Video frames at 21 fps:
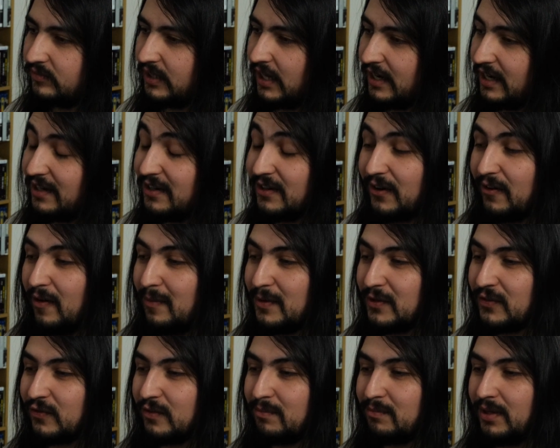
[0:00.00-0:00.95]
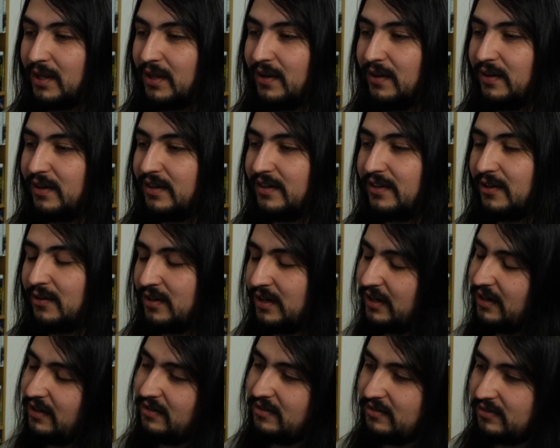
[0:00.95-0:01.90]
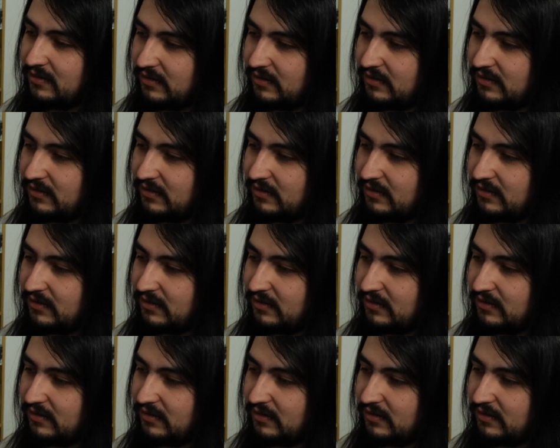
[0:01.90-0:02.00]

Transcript: Ana de Armas for Blonde, okay.